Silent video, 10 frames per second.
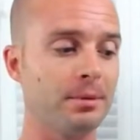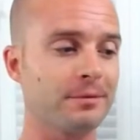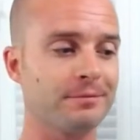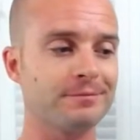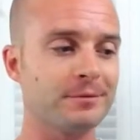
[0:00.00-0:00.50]

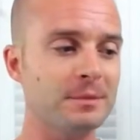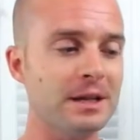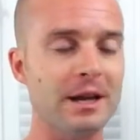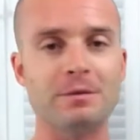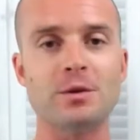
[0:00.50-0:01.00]
But for
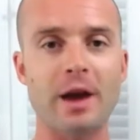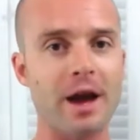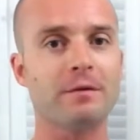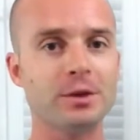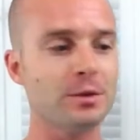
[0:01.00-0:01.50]
me, if you
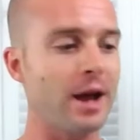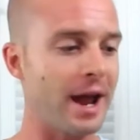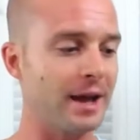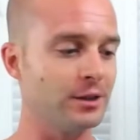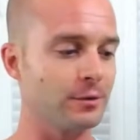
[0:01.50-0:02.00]
have to
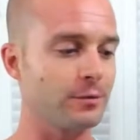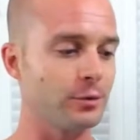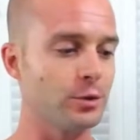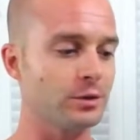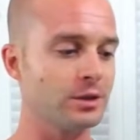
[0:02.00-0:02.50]
add the
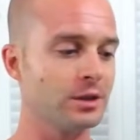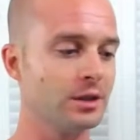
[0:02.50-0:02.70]
fruit